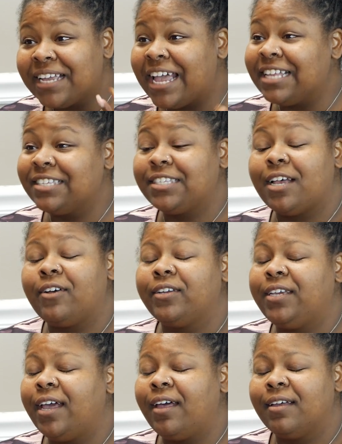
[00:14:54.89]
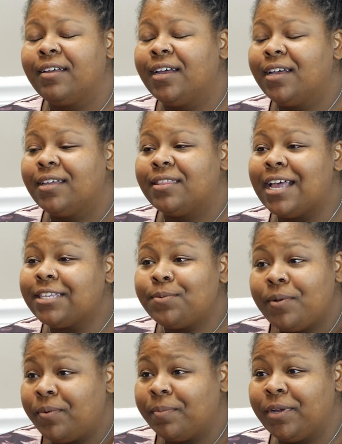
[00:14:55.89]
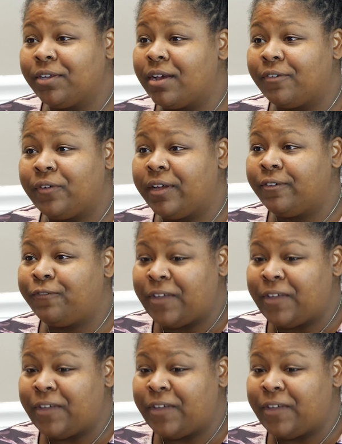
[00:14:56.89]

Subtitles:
And so, yeah, that's what we're built off of: